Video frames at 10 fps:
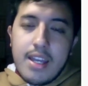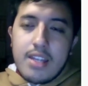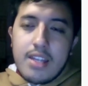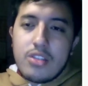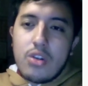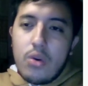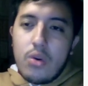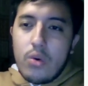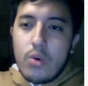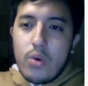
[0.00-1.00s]

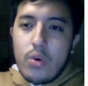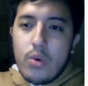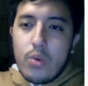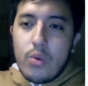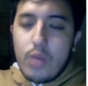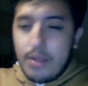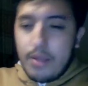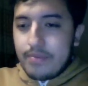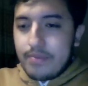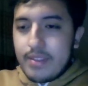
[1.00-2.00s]
So, well,
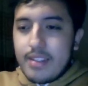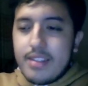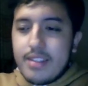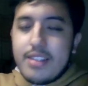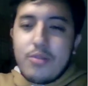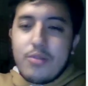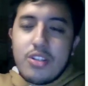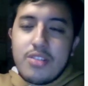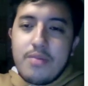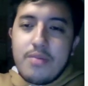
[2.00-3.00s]
this was my